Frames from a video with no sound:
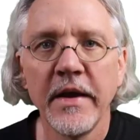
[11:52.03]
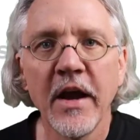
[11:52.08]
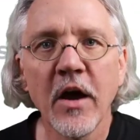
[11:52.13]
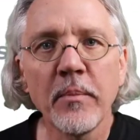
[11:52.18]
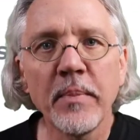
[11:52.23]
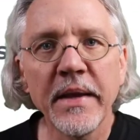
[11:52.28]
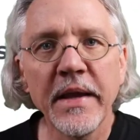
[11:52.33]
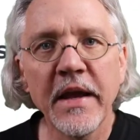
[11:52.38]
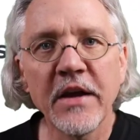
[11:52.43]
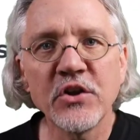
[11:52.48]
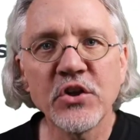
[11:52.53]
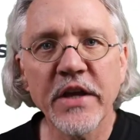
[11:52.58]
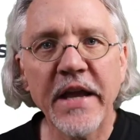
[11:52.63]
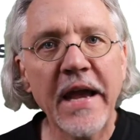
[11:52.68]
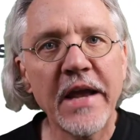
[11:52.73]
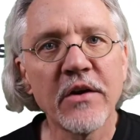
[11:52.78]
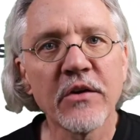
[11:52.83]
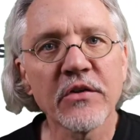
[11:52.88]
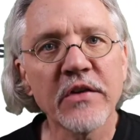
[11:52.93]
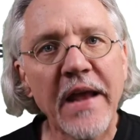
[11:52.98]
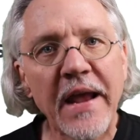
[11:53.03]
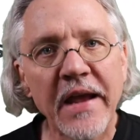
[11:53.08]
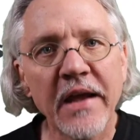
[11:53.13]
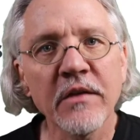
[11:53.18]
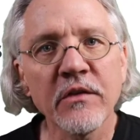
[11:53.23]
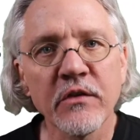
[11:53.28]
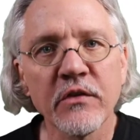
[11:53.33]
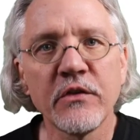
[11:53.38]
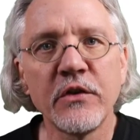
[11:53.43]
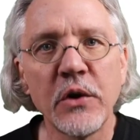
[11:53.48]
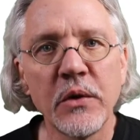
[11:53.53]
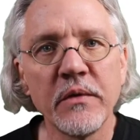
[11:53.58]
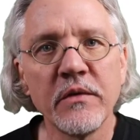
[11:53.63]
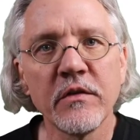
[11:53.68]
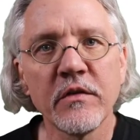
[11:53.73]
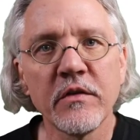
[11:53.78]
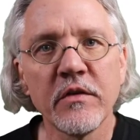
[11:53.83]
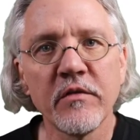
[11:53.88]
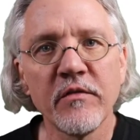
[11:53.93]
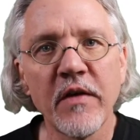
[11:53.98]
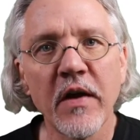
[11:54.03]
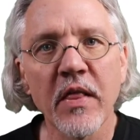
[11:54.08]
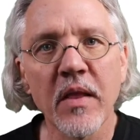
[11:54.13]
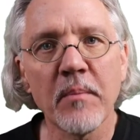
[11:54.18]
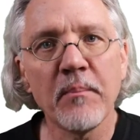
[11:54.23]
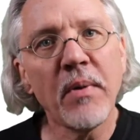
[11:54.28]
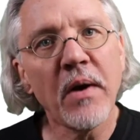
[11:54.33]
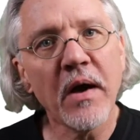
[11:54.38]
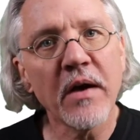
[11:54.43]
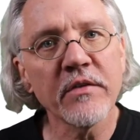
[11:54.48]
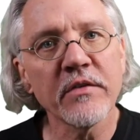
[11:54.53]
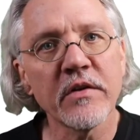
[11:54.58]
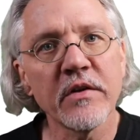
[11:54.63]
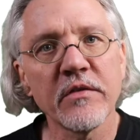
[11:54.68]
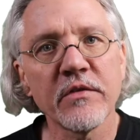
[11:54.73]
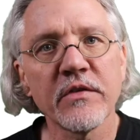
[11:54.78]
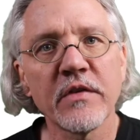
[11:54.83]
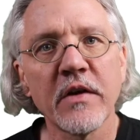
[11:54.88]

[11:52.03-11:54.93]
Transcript: helping educators and students develop positive